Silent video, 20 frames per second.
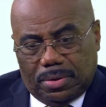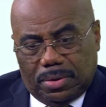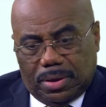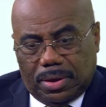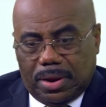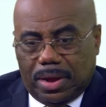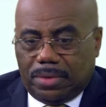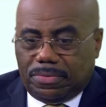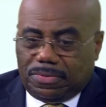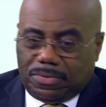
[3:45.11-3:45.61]

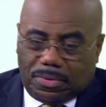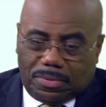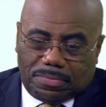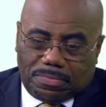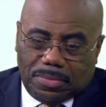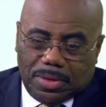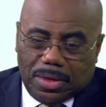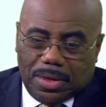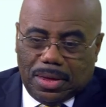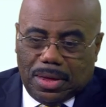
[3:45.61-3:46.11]
And as a
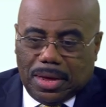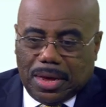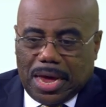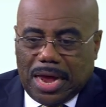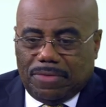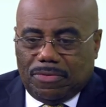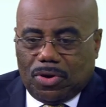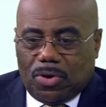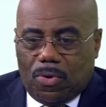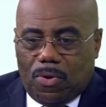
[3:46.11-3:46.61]

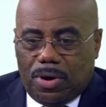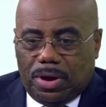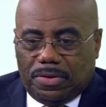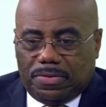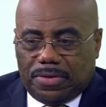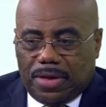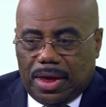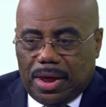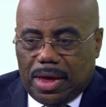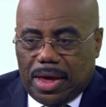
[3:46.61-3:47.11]
kind of a corny
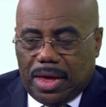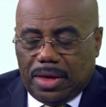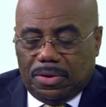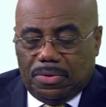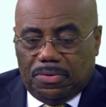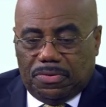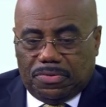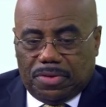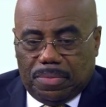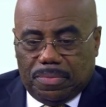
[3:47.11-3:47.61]
saying I
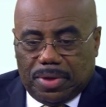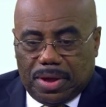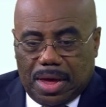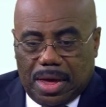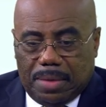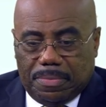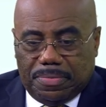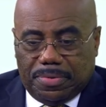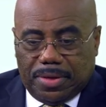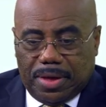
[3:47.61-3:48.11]
use
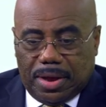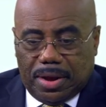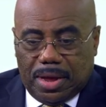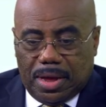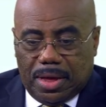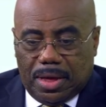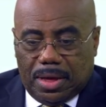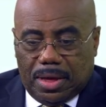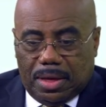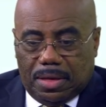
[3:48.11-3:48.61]
sometimes, that
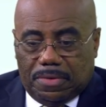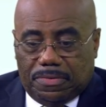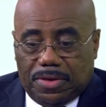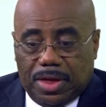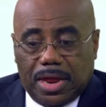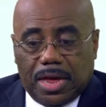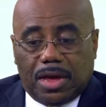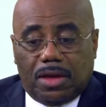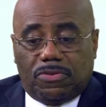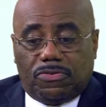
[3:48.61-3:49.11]

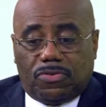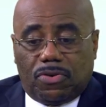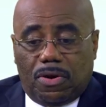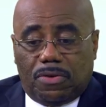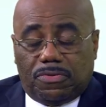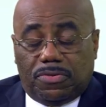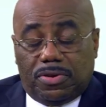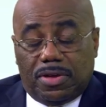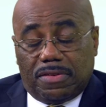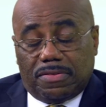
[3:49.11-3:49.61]
sitting in
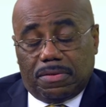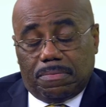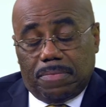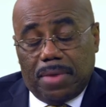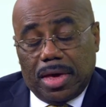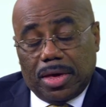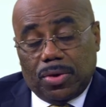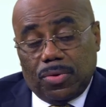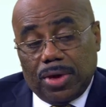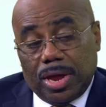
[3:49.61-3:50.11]
church doesn't
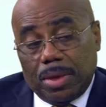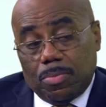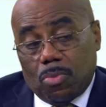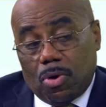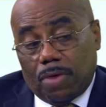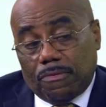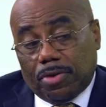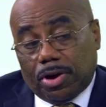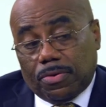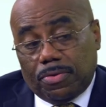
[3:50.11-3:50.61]
make you any
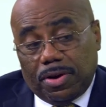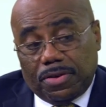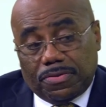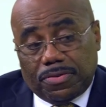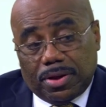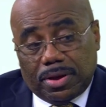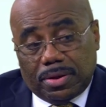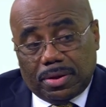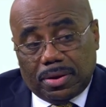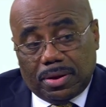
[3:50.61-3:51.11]
more of a
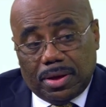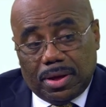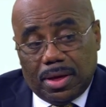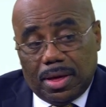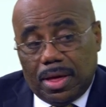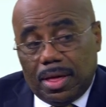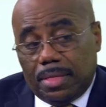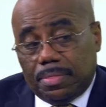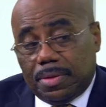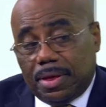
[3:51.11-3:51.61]
Christian
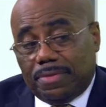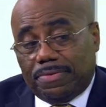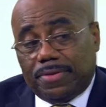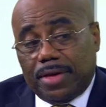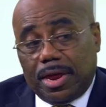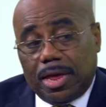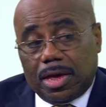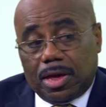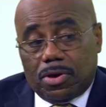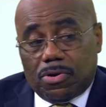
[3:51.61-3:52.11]
than
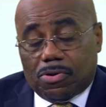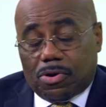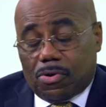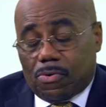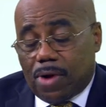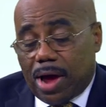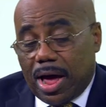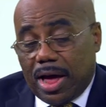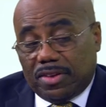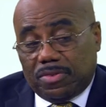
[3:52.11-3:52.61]
sitting in your
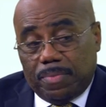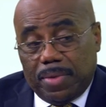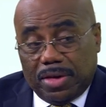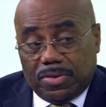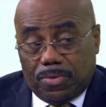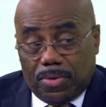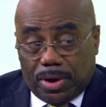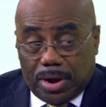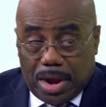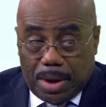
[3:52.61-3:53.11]
garage
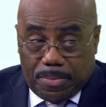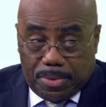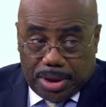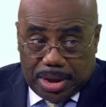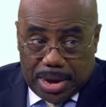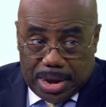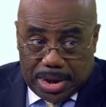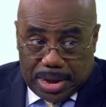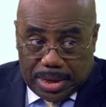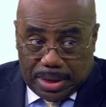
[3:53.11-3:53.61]
makes you a
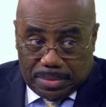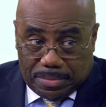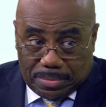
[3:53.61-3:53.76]
Lamborghini.